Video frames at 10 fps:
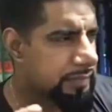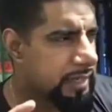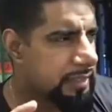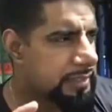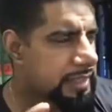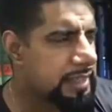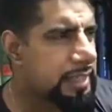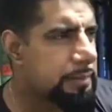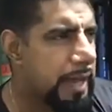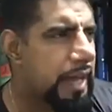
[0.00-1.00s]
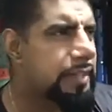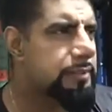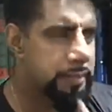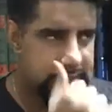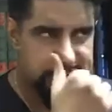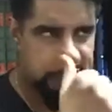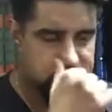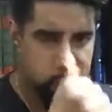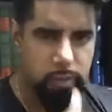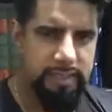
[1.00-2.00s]
the thing about Adam alayhi salam,
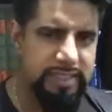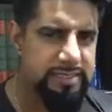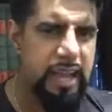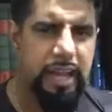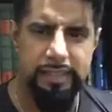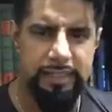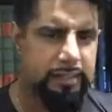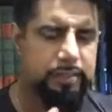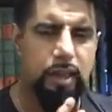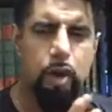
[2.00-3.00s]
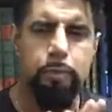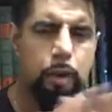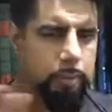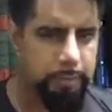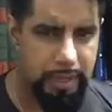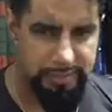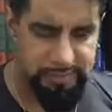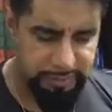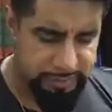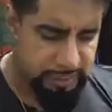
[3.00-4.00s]
all these ahadith are
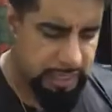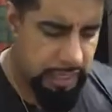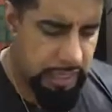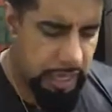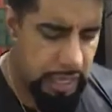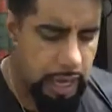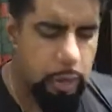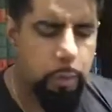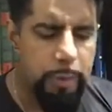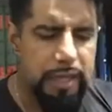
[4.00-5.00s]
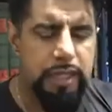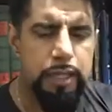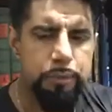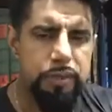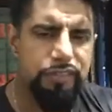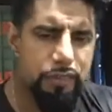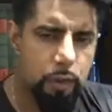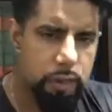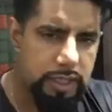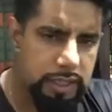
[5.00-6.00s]
problematic. Uh, Abu Bakr ibn
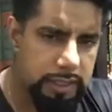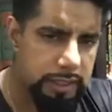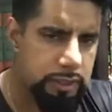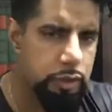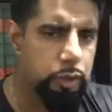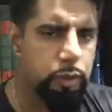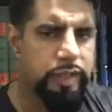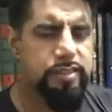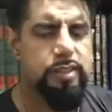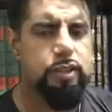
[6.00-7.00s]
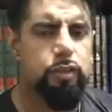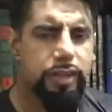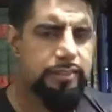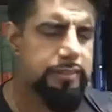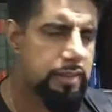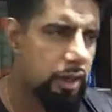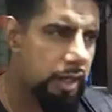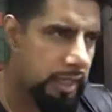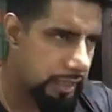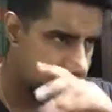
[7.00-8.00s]
Fawrak, who is a great
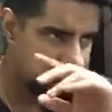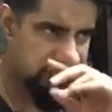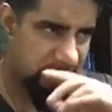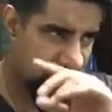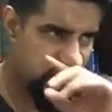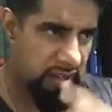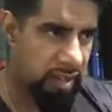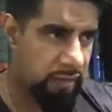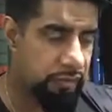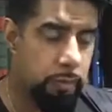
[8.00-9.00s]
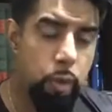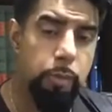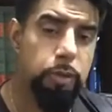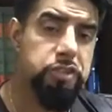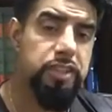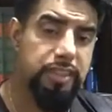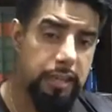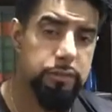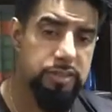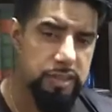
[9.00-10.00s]
scholar uh, from almost a
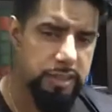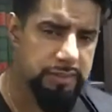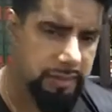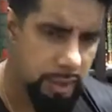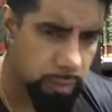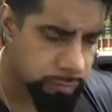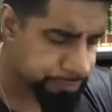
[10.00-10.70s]
thousand years ago,